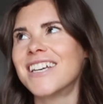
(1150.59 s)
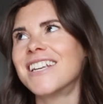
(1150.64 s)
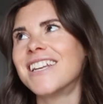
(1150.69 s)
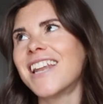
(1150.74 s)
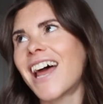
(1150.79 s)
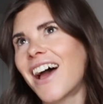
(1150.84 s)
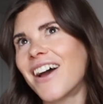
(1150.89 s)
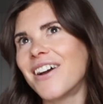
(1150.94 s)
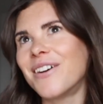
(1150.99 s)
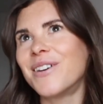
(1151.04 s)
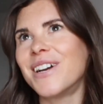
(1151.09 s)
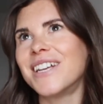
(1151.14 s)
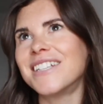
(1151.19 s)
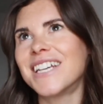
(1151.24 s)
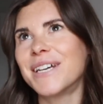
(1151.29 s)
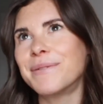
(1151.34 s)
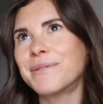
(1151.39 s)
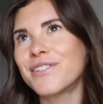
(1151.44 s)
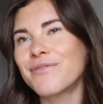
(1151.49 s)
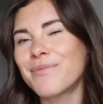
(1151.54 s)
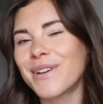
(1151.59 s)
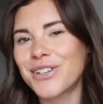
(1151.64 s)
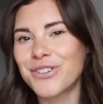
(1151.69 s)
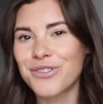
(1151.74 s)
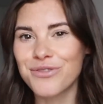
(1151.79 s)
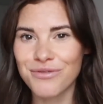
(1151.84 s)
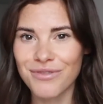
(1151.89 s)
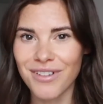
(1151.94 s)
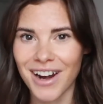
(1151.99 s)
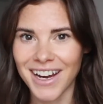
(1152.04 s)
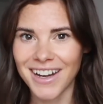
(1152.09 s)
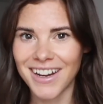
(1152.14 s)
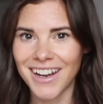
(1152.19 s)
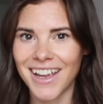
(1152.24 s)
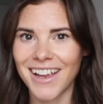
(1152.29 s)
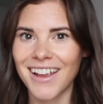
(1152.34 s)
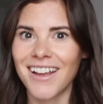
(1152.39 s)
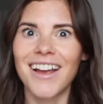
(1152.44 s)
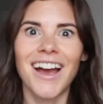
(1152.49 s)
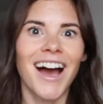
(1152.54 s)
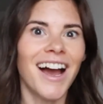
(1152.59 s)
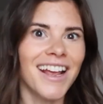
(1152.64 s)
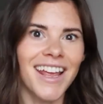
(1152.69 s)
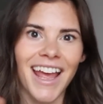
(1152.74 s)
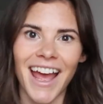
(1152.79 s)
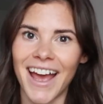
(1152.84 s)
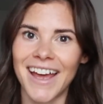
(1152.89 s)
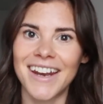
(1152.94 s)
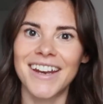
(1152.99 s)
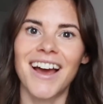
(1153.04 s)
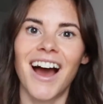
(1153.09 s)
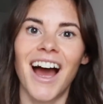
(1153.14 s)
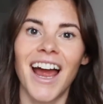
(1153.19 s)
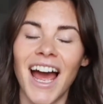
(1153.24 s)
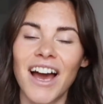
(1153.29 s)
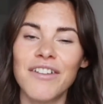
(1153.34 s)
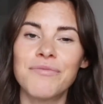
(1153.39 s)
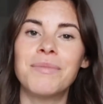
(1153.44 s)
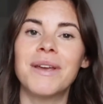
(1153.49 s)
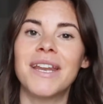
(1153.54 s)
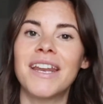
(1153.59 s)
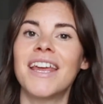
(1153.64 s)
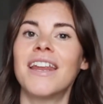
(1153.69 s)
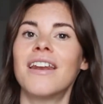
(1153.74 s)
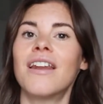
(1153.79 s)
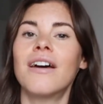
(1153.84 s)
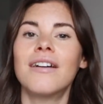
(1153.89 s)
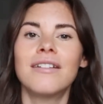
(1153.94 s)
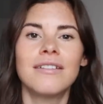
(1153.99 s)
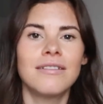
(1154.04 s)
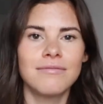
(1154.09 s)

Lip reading: Now, in terms of my training, again, I have been in